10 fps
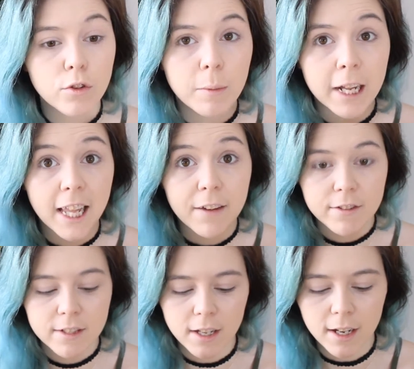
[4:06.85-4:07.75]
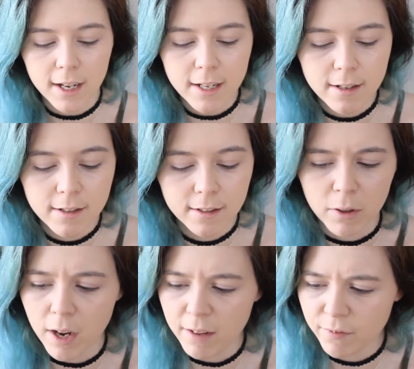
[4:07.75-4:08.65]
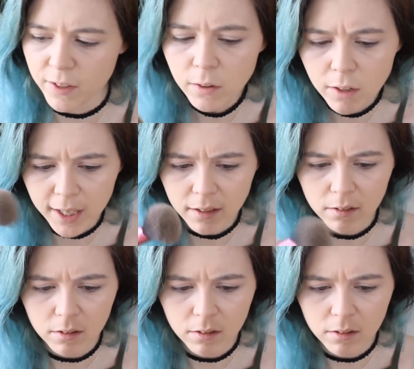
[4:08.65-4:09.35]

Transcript: Do my left side. Oh my god, I feel like